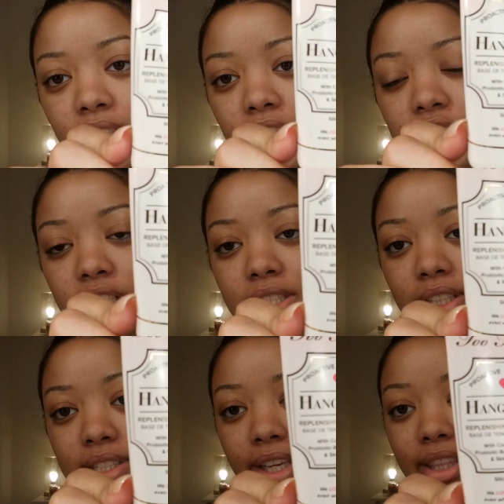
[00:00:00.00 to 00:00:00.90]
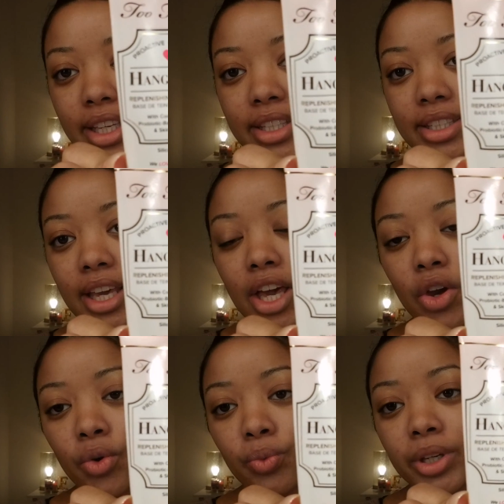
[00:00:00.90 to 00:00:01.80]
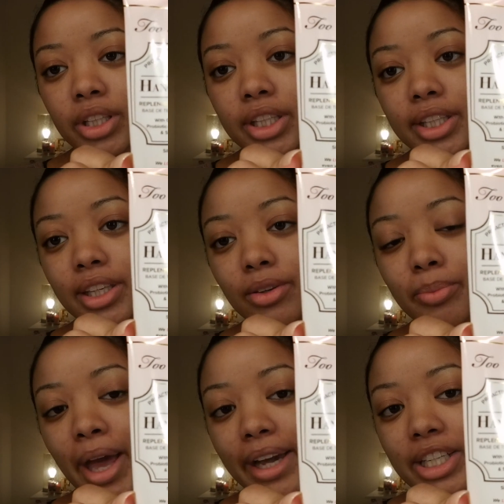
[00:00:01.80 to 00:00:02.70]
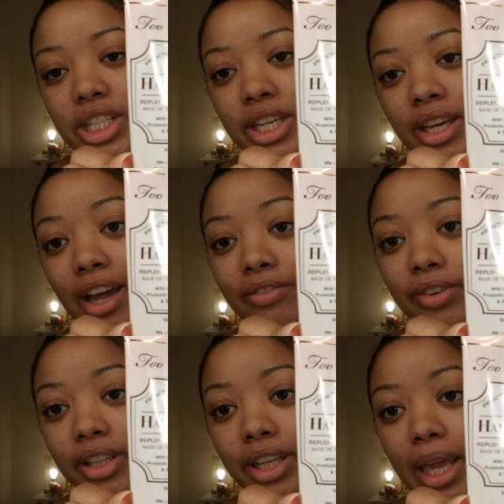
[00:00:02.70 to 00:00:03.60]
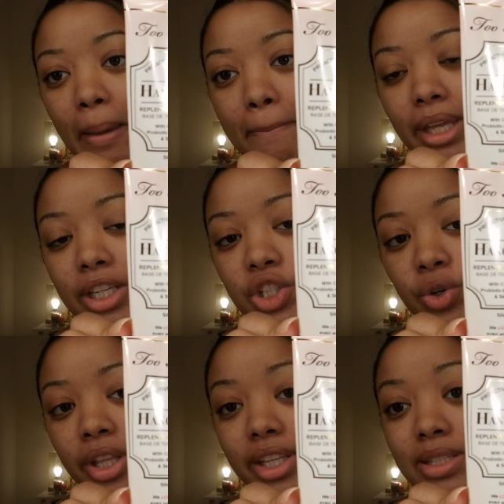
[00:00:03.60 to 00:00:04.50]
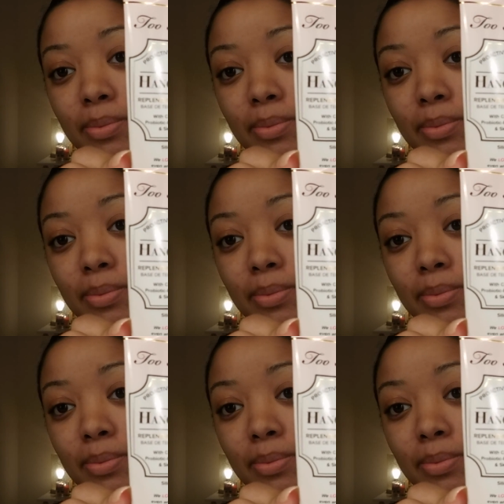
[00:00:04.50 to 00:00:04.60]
It just looks like this. Really cute packaging. I've really been enjoying this